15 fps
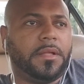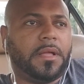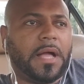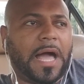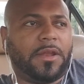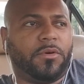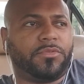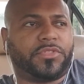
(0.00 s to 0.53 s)

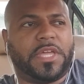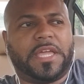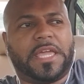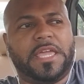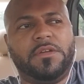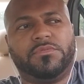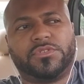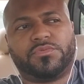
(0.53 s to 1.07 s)
I don't think
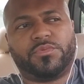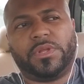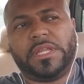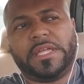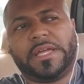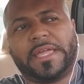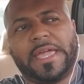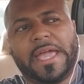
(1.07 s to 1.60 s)
he was
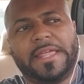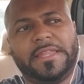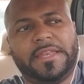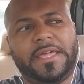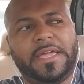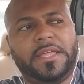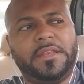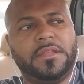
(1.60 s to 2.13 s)
really a
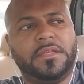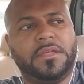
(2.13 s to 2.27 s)
candidate.